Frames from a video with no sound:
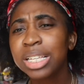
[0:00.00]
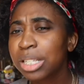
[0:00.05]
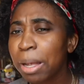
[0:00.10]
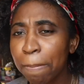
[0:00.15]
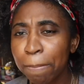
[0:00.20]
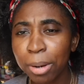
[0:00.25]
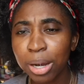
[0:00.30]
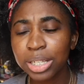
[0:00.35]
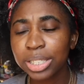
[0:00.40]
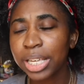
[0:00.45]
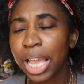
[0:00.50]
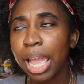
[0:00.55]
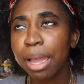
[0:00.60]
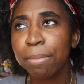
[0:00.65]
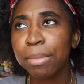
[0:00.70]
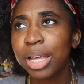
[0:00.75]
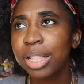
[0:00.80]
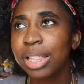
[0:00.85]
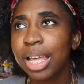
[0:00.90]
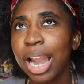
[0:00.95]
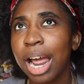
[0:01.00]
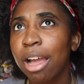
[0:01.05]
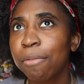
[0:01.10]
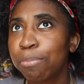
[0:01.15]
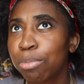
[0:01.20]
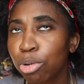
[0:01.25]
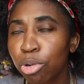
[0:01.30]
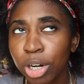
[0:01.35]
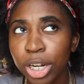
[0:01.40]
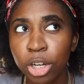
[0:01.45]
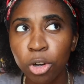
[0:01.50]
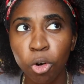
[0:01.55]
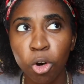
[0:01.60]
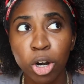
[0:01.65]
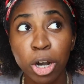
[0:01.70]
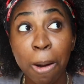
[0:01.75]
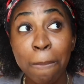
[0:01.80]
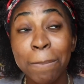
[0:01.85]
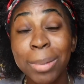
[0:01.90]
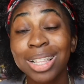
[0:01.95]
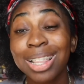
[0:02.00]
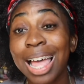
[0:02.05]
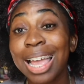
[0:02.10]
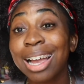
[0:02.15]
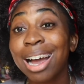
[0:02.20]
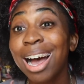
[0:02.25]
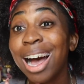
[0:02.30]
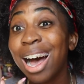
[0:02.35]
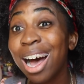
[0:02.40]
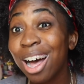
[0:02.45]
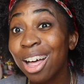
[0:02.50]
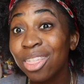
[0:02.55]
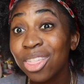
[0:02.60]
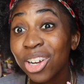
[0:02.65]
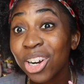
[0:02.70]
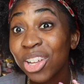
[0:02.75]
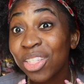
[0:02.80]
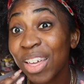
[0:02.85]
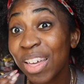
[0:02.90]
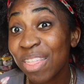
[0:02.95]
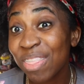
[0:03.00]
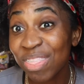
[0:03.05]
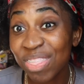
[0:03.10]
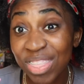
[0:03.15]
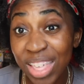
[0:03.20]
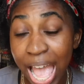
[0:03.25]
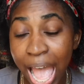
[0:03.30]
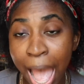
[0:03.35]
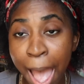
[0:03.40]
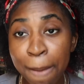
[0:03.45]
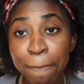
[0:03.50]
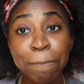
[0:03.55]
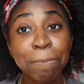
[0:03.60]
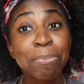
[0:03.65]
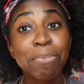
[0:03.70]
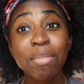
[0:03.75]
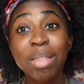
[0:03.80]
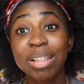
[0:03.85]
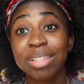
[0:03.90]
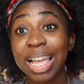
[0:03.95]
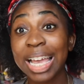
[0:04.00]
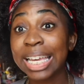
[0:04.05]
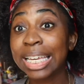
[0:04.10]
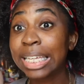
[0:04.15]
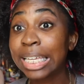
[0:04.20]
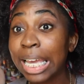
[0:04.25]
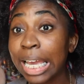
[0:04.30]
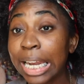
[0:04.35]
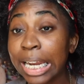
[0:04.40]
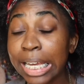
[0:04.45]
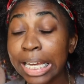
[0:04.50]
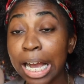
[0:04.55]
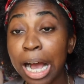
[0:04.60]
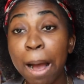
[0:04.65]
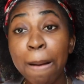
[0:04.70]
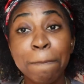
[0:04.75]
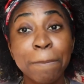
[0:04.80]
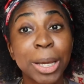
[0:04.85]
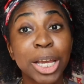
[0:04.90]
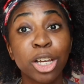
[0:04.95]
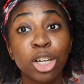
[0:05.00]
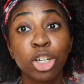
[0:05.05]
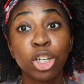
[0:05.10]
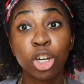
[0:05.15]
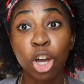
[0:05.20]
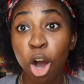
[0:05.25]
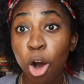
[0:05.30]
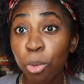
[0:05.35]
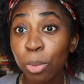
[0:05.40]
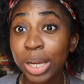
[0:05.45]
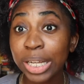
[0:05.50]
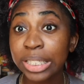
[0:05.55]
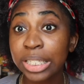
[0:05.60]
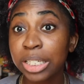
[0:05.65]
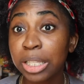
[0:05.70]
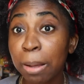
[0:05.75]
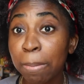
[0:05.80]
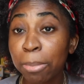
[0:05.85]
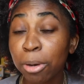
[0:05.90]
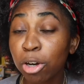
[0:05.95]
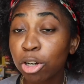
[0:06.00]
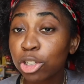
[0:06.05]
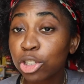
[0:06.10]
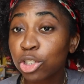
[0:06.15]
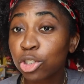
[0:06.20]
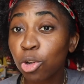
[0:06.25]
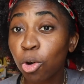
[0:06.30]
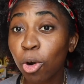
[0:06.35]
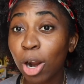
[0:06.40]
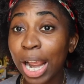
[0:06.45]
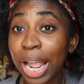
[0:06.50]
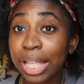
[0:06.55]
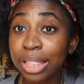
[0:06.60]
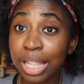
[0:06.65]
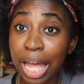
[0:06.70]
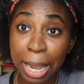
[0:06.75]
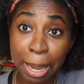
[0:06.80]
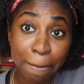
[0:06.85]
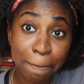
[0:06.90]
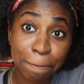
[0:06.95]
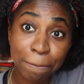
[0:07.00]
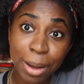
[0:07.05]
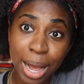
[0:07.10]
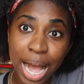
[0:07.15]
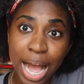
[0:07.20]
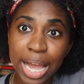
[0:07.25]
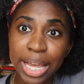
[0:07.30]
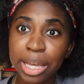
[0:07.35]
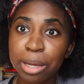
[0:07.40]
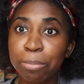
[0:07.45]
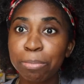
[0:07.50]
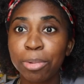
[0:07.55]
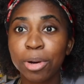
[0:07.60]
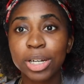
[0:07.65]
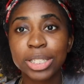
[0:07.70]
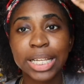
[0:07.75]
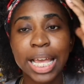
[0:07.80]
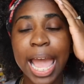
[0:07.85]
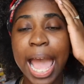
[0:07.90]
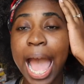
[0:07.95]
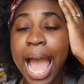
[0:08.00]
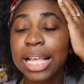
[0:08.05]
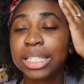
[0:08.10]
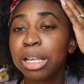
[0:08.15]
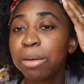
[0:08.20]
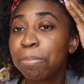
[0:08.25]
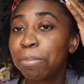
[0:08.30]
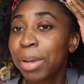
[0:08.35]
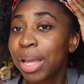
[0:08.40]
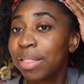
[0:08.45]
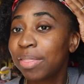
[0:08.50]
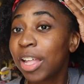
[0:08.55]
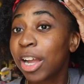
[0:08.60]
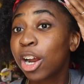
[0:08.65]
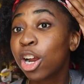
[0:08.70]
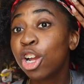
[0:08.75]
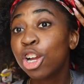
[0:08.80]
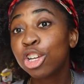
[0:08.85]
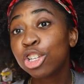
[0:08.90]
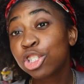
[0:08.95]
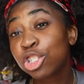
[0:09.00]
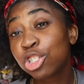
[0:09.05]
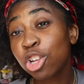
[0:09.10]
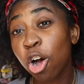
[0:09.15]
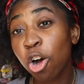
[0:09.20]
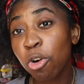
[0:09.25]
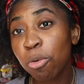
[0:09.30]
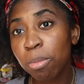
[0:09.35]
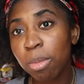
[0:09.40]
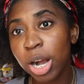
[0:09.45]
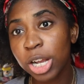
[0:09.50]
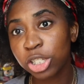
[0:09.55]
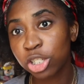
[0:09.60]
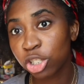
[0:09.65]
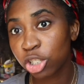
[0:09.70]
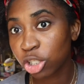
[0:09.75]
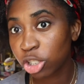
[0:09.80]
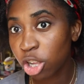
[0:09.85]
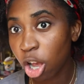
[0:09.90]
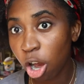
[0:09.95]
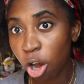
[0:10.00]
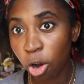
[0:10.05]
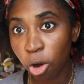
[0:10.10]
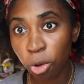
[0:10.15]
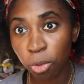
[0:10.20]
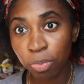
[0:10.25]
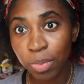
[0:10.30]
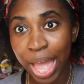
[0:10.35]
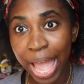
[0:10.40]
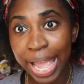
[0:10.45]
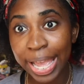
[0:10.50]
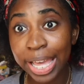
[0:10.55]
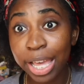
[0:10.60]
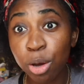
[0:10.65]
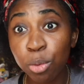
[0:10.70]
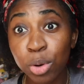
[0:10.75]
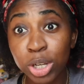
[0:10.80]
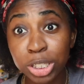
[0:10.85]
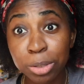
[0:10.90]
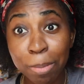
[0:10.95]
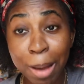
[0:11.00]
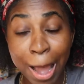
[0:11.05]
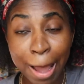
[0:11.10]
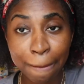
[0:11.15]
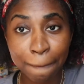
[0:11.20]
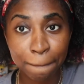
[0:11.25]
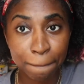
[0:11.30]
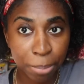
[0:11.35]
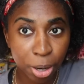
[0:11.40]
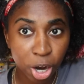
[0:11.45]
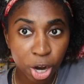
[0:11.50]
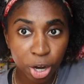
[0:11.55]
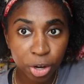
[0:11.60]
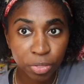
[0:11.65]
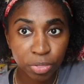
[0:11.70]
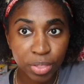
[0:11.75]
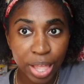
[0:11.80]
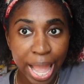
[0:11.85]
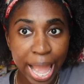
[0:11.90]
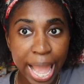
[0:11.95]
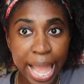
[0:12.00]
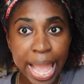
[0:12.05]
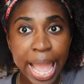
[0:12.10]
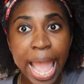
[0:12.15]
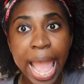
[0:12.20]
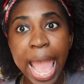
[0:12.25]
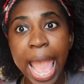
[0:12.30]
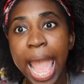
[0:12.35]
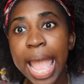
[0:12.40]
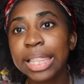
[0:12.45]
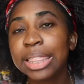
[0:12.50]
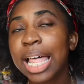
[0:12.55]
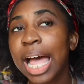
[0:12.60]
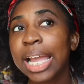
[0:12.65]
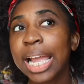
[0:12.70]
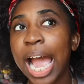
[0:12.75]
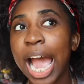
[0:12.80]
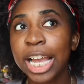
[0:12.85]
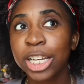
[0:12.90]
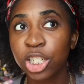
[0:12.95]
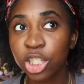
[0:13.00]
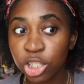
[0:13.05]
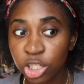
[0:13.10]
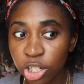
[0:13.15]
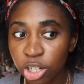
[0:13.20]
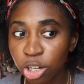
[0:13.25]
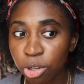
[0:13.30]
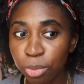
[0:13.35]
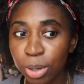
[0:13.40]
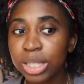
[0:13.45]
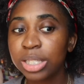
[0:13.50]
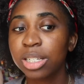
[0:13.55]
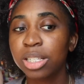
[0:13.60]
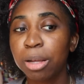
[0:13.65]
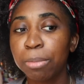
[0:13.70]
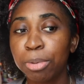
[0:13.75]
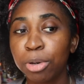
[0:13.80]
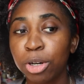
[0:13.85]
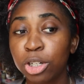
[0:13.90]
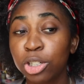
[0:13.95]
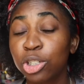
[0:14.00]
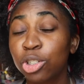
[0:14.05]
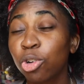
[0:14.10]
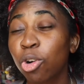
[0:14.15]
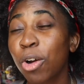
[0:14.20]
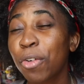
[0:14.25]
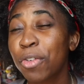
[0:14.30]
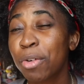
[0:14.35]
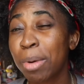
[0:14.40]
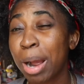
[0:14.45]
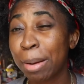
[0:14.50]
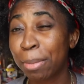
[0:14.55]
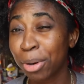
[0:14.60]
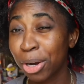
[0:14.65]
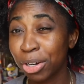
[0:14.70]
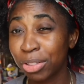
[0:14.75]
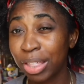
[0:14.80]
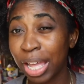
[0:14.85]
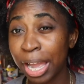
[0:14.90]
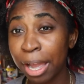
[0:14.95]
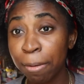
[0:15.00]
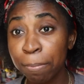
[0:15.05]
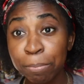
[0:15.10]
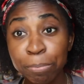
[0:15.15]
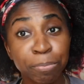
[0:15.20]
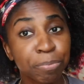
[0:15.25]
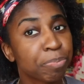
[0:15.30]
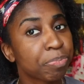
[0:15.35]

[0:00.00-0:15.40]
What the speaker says: some books came in that I pre-ordered. But like other than that, like getting up and going to the bookstore and like buying books, it hasn't been there. So much so that it was my birthday and like I should have went to the bookstore for my birthday